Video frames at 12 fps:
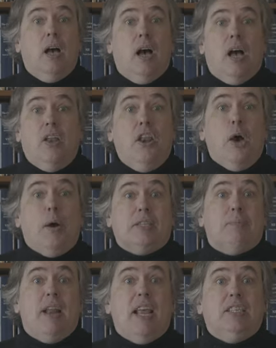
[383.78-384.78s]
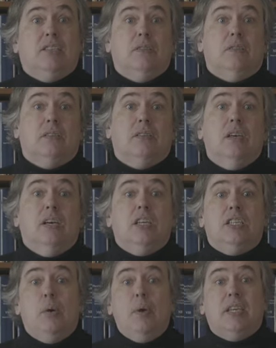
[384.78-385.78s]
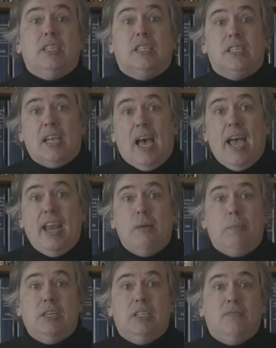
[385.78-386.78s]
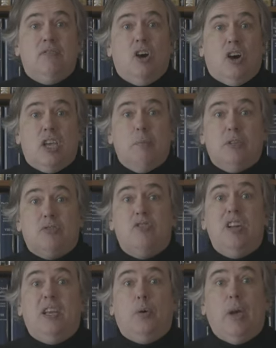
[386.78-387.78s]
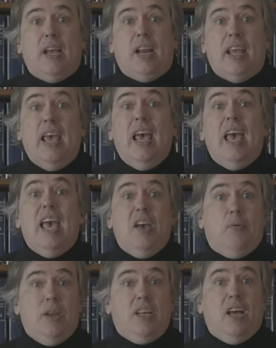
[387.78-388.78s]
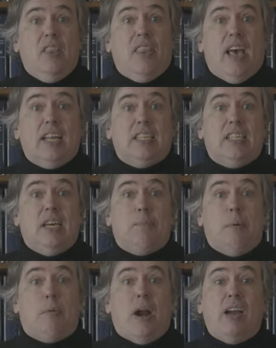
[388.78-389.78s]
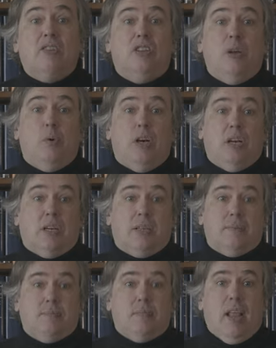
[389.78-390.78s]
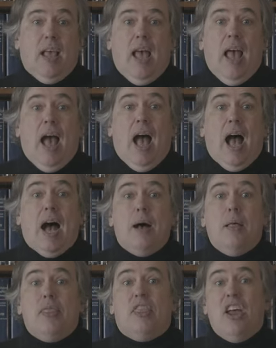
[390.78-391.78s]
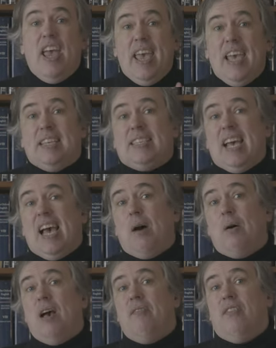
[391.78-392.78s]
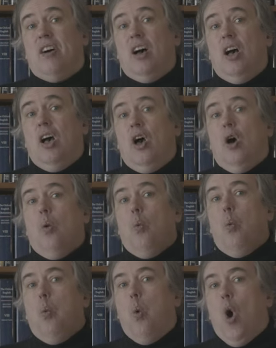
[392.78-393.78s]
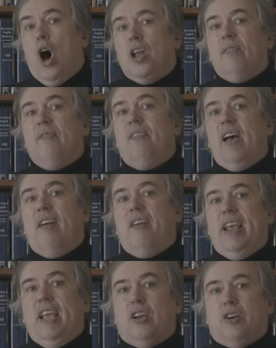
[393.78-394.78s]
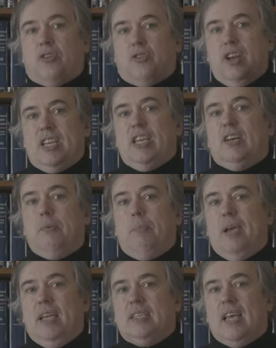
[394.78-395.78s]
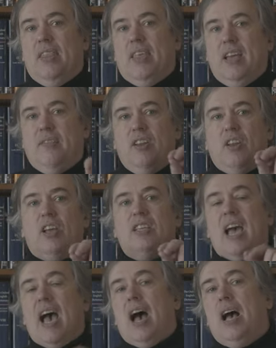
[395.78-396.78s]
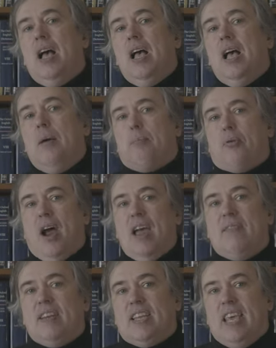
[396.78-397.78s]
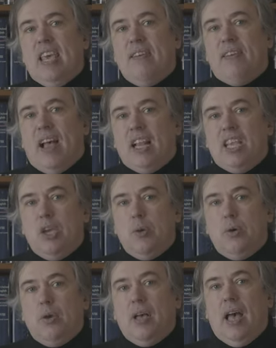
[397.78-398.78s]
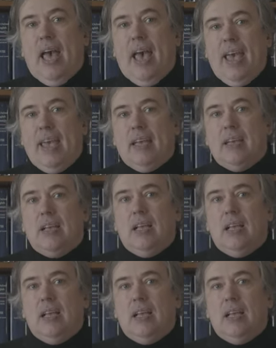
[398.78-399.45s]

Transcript: uh, no exponentials. So we can sign a bunch of documents really quickly if we've done that uh, proprietary work. Uh, there is, however, one very critical piece, and that if you look at our private key value, A,